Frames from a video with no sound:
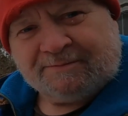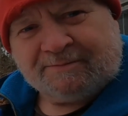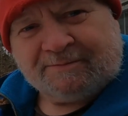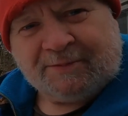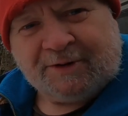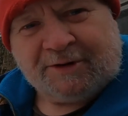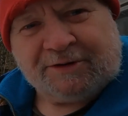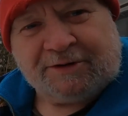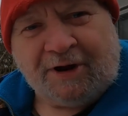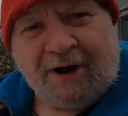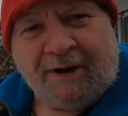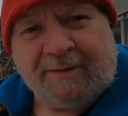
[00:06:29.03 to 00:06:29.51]

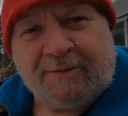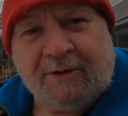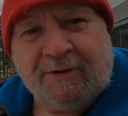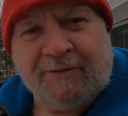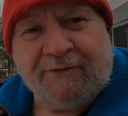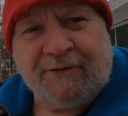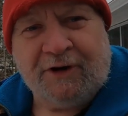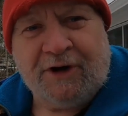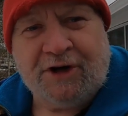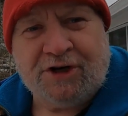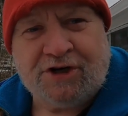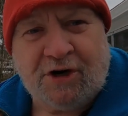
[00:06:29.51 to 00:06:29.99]
By the time they're
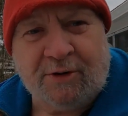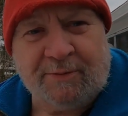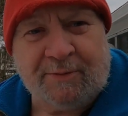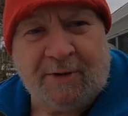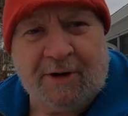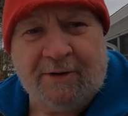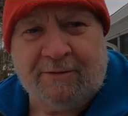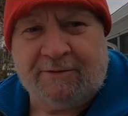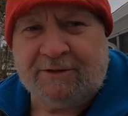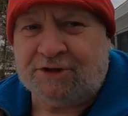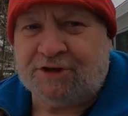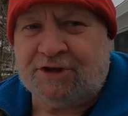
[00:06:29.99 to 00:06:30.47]
finished, I'll
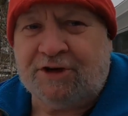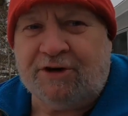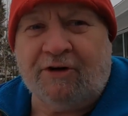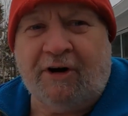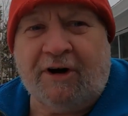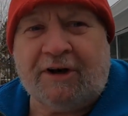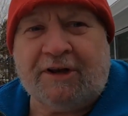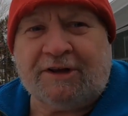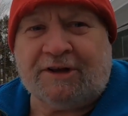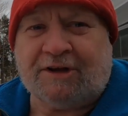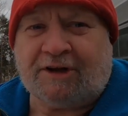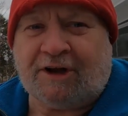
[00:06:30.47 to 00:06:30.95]
be able to see
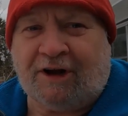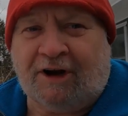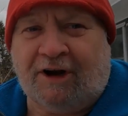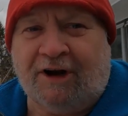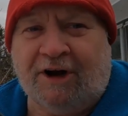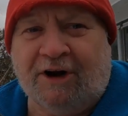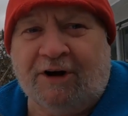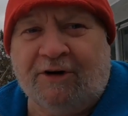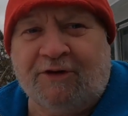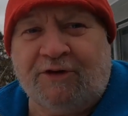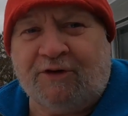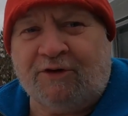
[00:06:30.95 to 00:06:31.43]
right
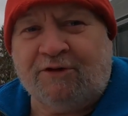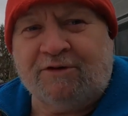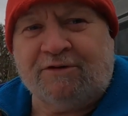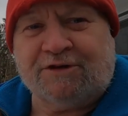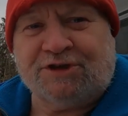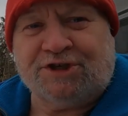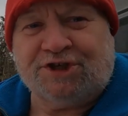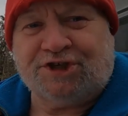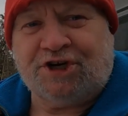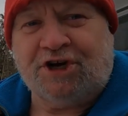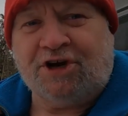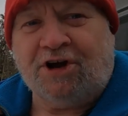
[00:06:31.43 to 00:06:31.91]
clear through the
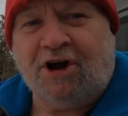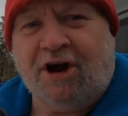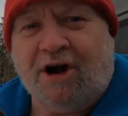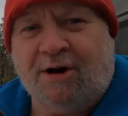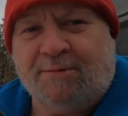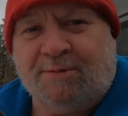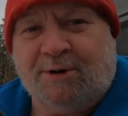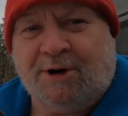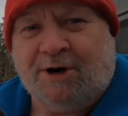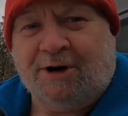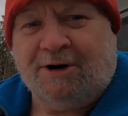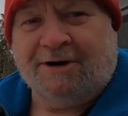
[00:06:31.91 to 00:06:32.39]
Sheet
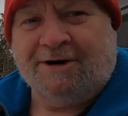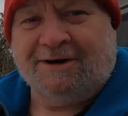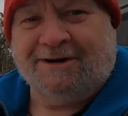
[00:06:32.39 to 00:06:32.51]
Harbor.